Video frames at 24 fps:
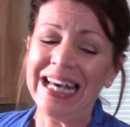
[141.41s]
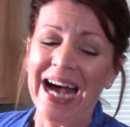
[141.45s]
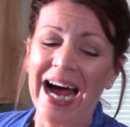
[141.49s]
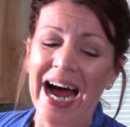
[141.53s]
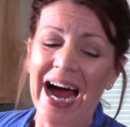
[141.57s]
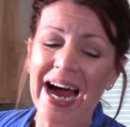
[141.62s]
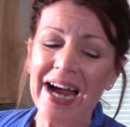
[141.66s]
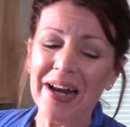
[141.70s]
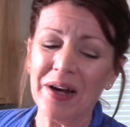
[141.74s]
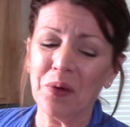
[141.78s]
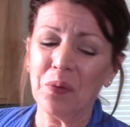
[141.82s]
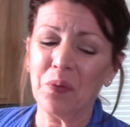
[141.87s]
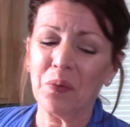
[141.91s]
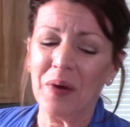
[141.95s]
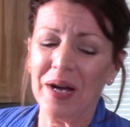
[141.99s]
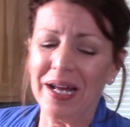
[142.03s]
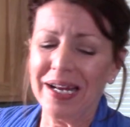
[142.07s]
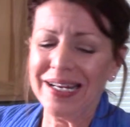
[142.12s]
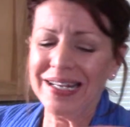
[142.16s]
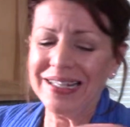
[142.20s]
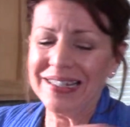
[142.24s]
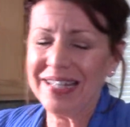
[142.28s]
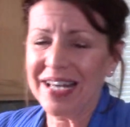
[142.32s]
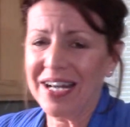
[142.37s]
I don't
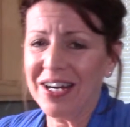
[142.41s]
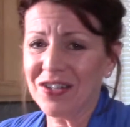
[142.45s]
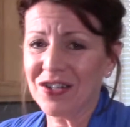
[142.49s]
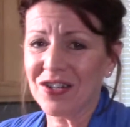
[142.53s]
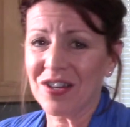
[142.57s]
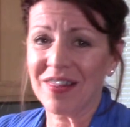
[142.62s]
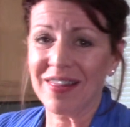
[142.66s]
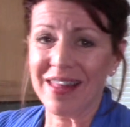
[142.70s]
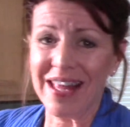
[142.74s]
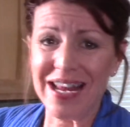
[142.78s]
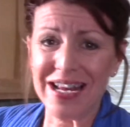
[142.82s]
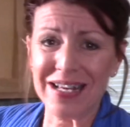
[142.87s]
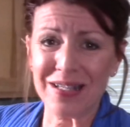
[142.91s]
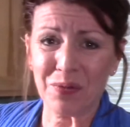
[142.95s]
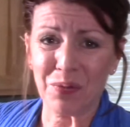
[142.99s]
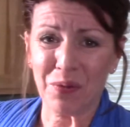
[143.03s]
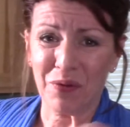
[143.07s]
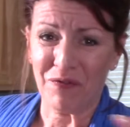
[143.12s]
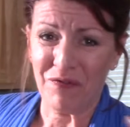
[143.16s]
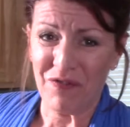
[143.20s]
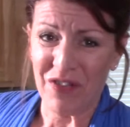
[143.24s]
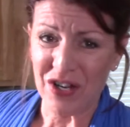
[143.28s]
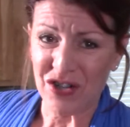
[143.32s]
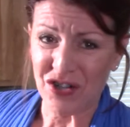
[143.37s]
want to touch things
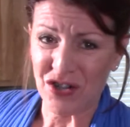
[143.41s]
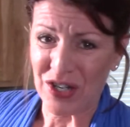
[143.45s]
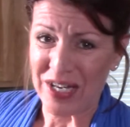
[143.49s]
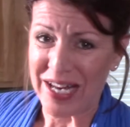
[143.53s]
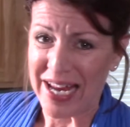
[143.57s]
with fishy